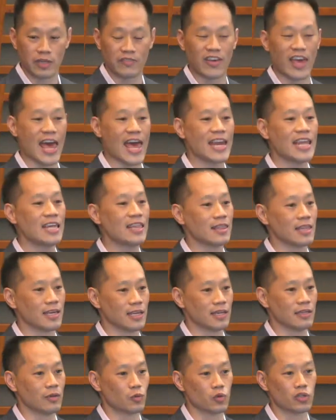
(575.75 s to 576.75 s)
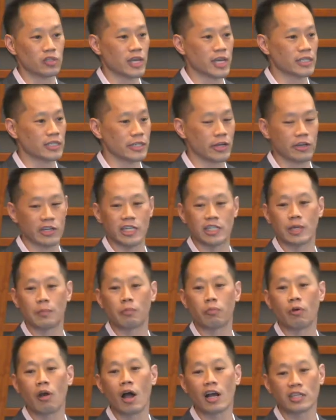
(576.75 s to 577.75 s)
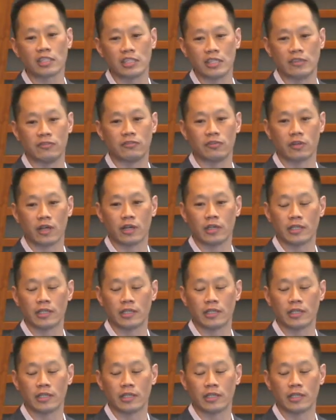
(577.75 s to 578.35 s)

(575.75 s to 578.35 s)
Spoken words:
If anything, worst case scenario is a proxy for the